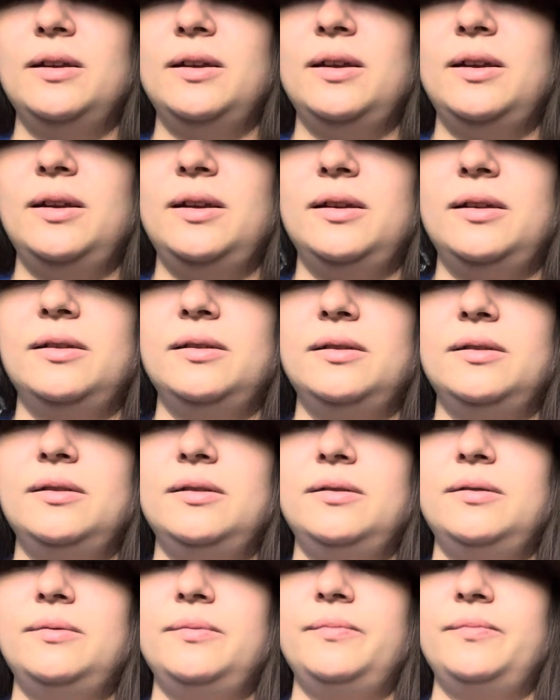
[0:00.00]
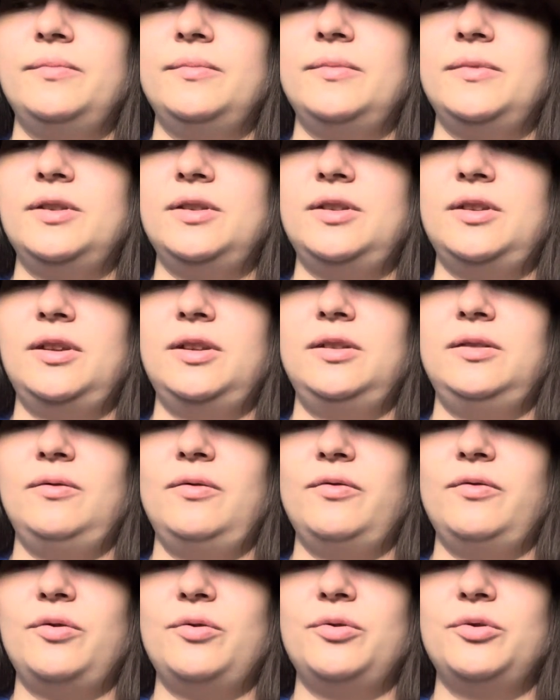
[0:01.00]
And so I, of
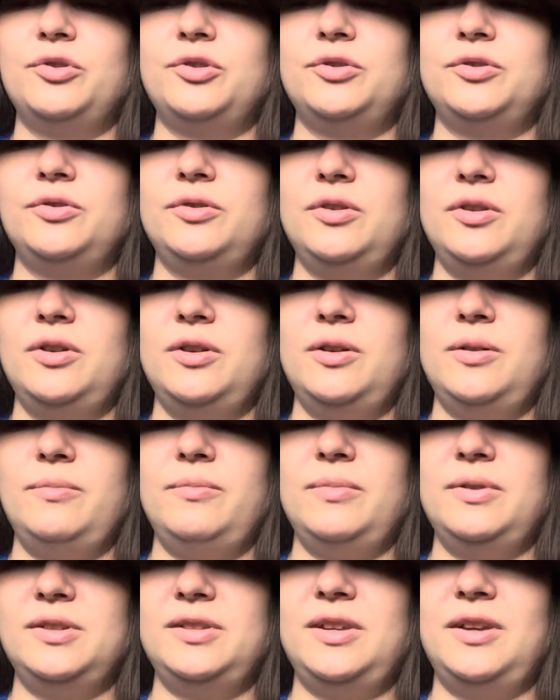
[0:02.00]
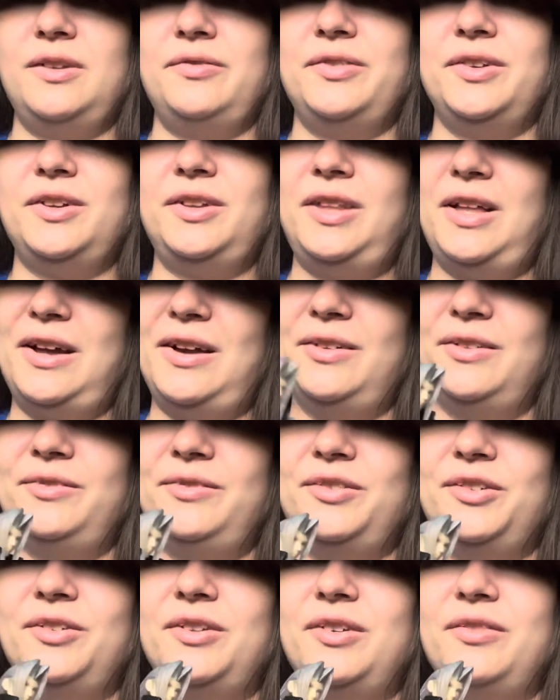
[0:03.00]
course, must have a Cloud
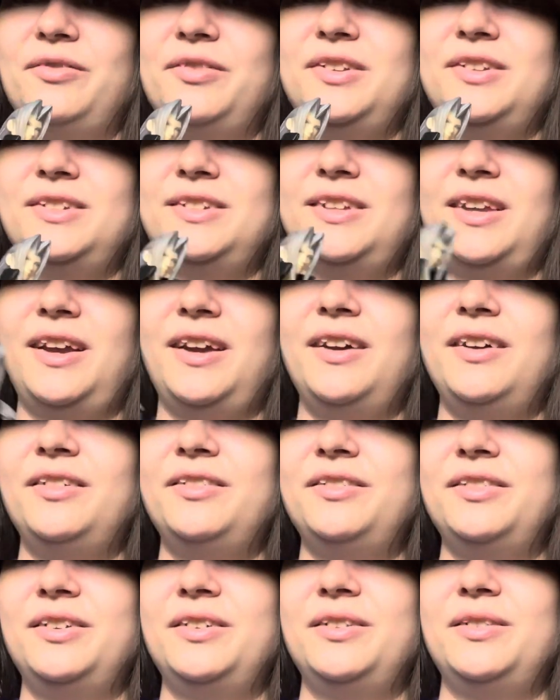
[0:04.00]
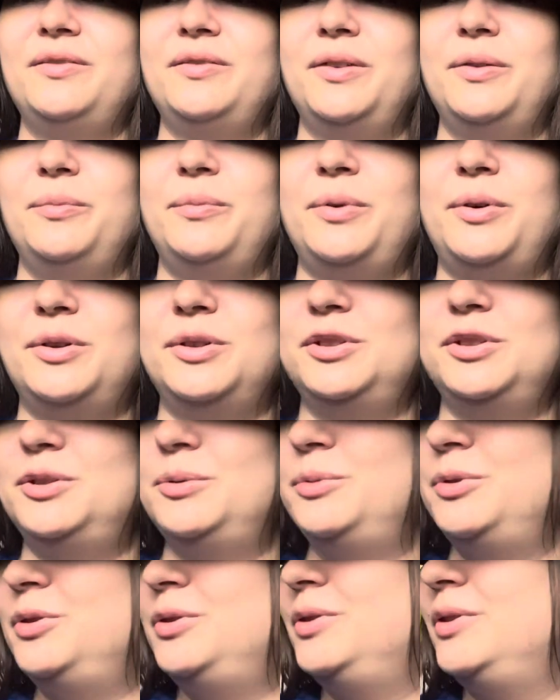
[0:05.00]
for every Seph when possible.